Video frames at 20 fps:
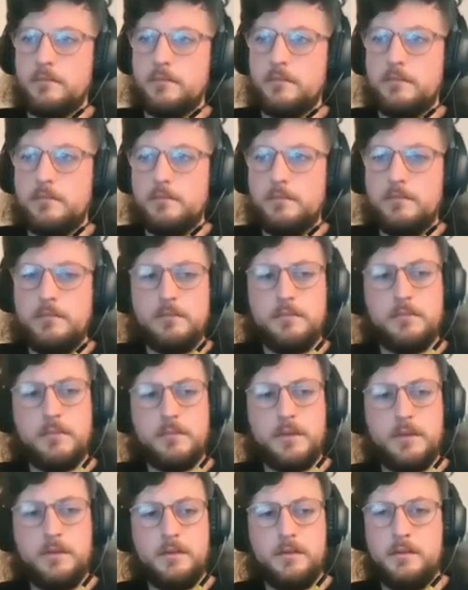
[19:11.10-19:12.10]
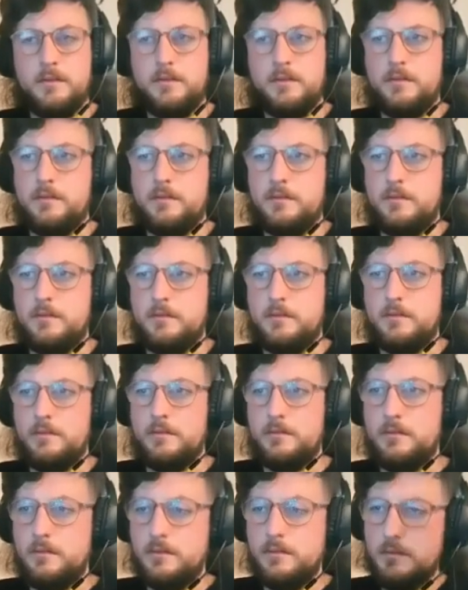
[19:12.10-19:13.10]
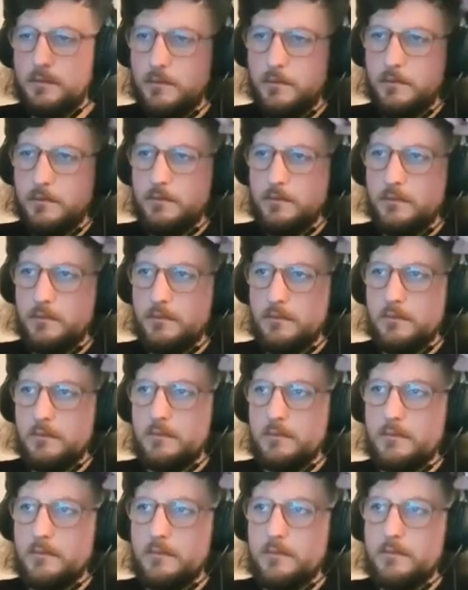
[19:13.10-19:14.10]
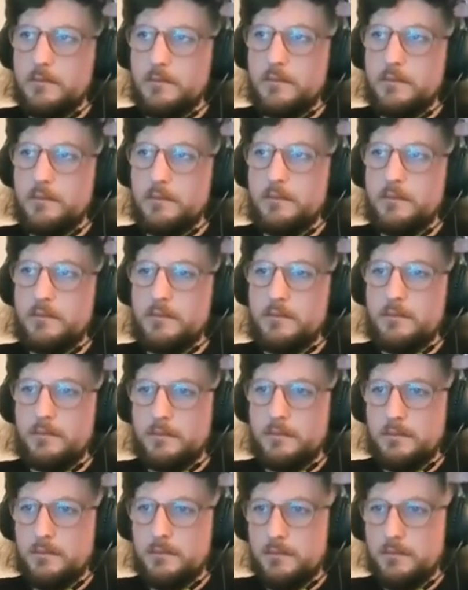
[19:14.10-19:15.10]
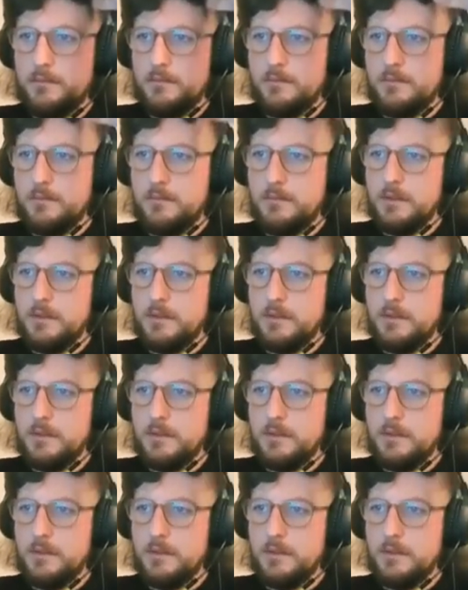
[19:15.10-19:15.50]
(silent)